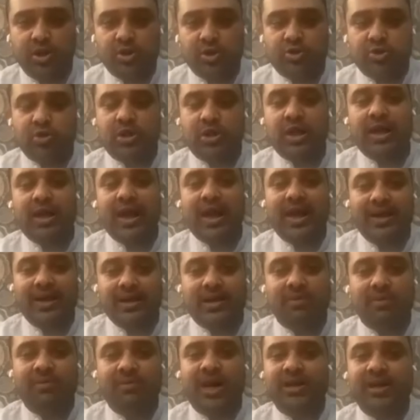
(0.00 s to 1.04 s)
So the
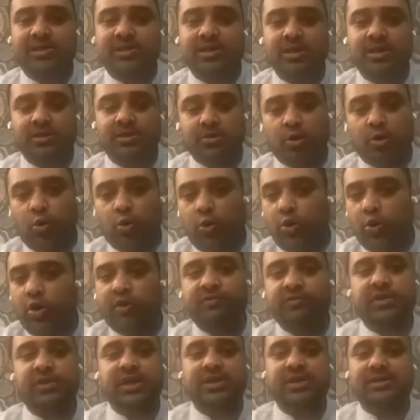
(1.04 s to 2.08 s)
candle magic, all
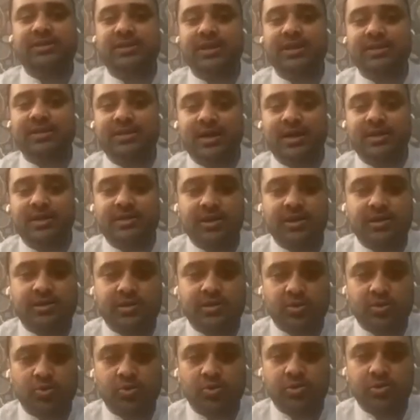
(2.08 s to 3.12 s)
of these things are just
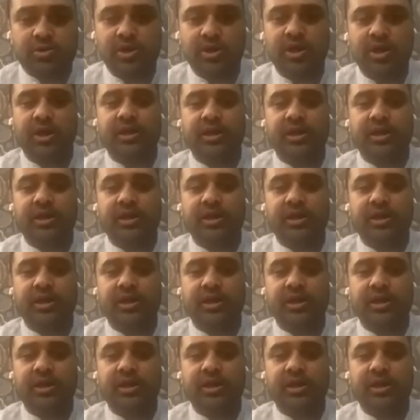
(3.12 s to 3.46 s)
tools